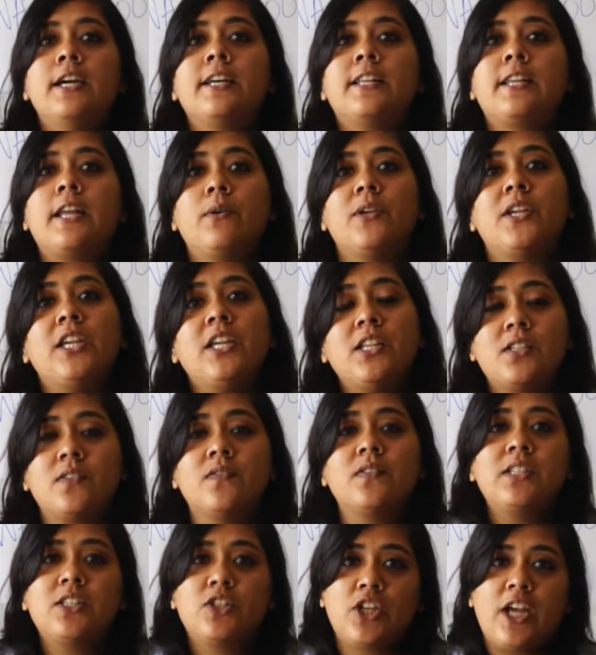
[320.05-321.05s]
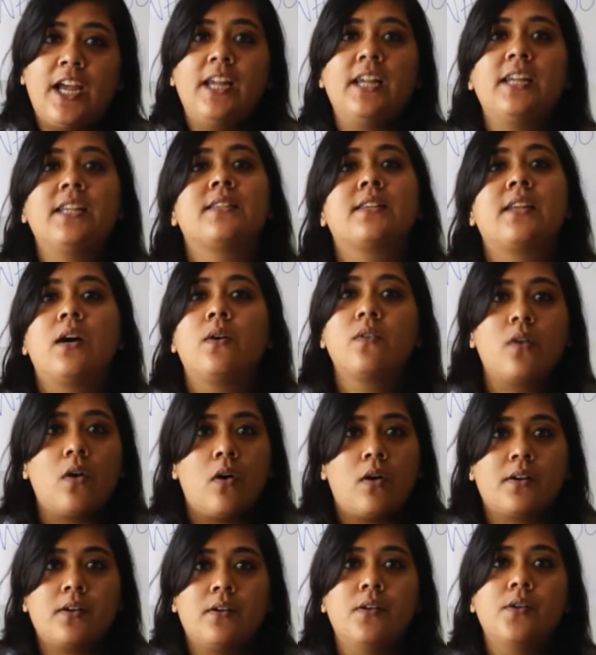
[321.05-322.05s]
Now each of the child has now
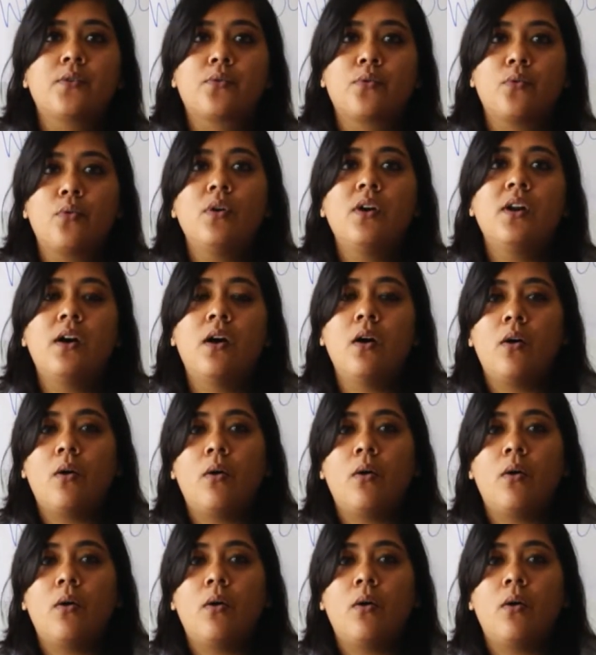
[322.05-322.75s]
gotten a role